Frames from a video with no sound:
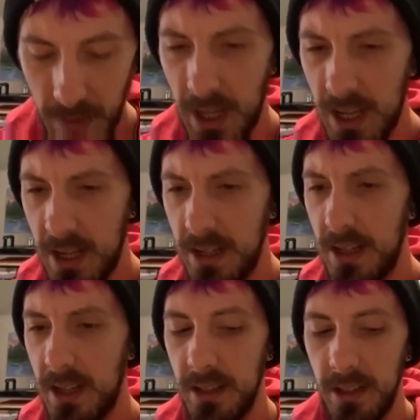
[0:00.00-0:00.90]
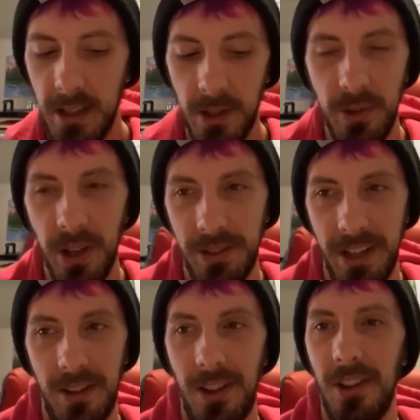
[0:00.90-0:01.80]
And who knows
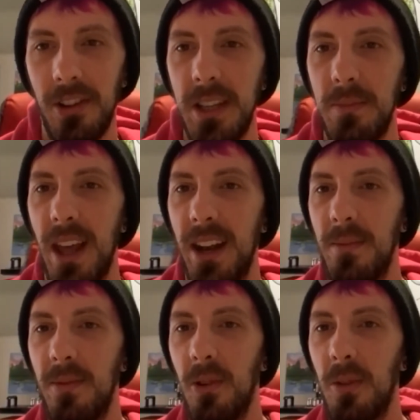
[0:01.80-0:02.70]
how long I'll keep that up for,